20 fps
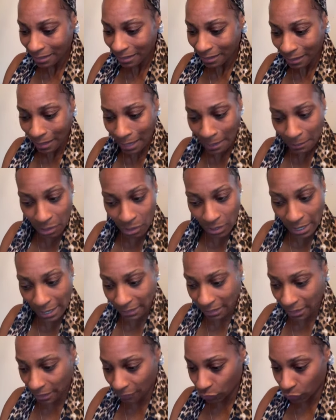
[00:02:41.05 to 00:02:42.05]
Uh, I'm going to have
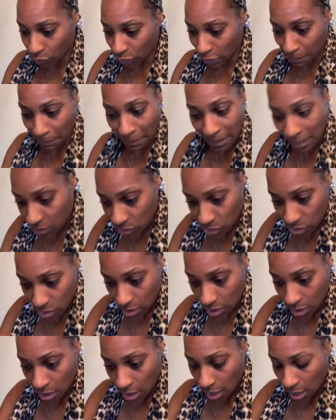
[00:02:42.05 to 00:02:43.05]
to give you a speech
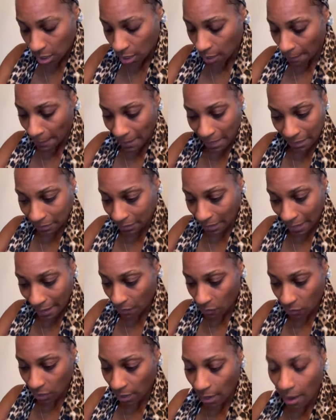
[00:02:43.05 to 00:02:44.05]
about
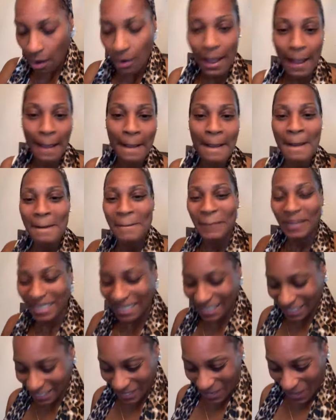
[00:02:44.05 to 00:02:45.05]
that one. Okay, but
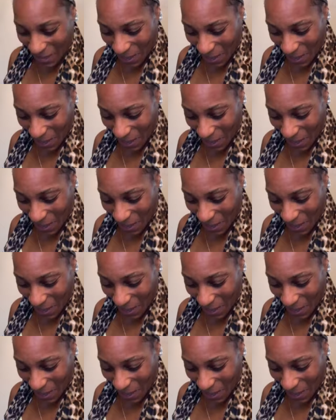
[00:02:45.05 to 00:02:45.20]
listen.